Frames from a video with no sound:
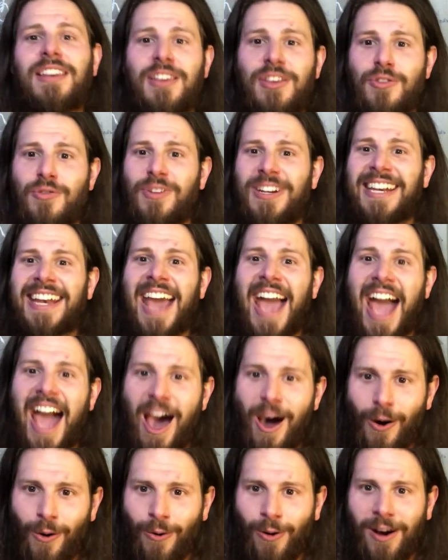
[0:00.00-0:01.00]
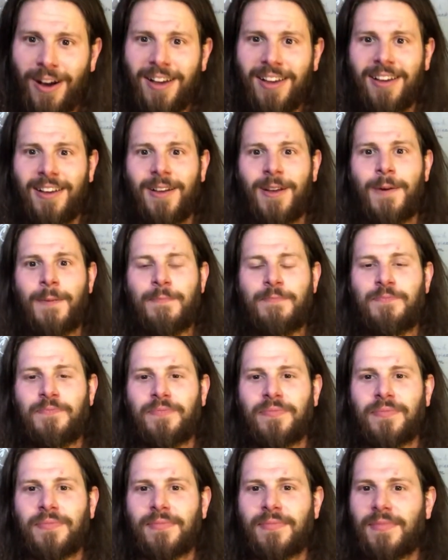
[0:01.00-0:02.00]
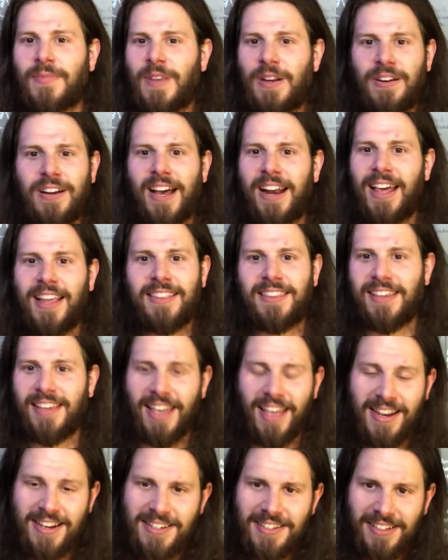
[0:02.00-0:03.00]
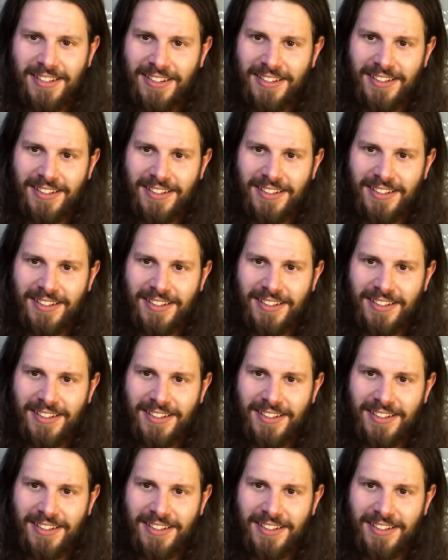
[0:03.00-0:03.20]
you now. They're not at the end.